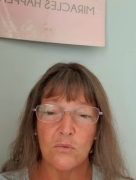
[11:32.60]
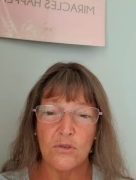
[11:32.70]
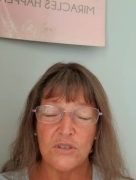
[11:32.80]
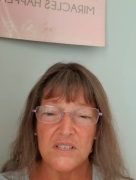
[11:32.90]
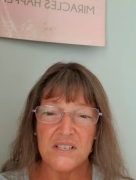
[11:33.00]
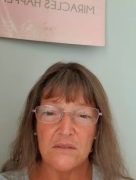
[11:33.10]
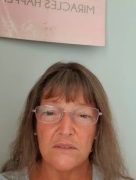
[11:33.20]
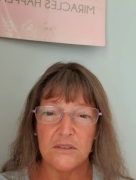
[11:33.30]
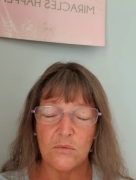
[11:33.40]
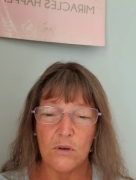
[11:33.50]
toward
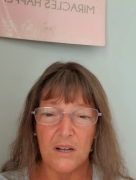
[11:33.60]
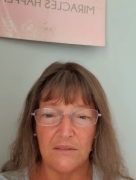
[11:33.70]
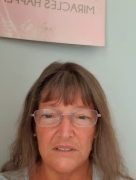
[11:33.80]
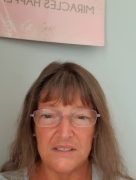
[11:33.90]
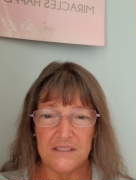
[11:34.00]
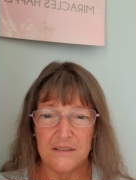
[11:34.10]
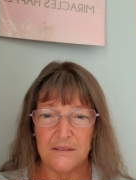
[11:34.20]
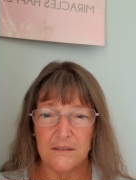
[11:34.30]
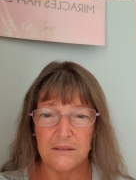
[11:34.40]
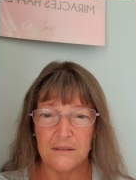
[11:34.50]
yourself and toward others.
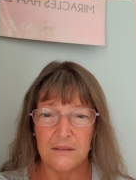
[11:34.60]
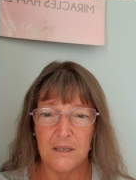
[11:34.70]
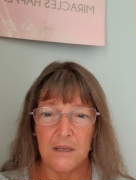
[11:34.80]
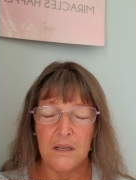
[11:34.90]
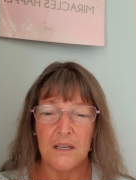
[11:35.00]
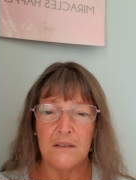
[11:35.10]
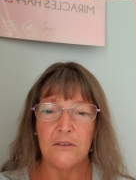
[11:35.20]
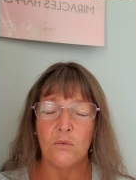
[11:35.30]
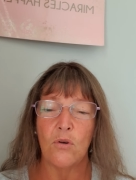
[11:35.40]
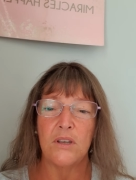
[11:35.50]
If
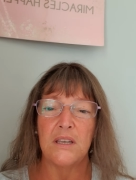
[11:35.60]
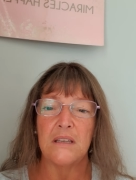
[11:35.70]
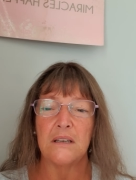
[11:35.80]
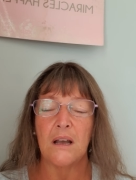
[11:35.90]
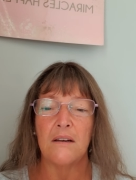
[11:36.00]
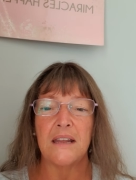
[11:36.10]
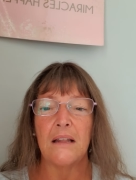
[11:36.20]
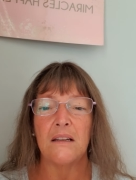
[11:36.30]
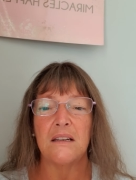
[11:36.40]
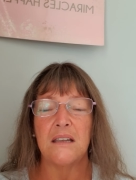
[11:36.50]
you're walking in
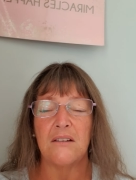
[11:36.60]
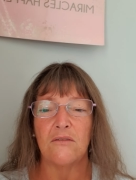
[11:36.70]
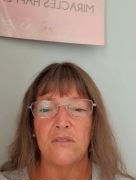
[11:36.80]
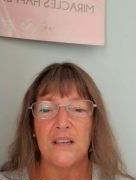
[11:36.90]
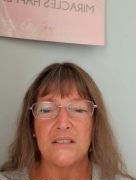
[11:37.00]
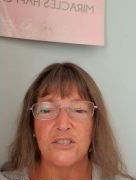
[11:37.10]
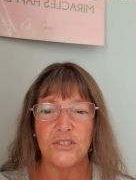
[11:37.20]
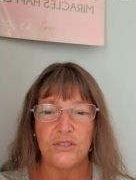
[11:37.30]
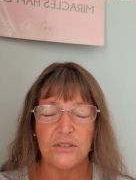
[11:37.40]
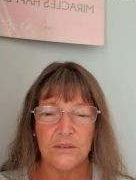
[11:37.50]
carnality and
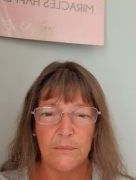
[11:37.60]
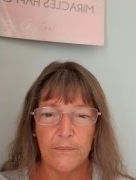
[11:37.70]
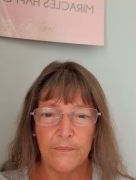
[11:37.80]
flesh,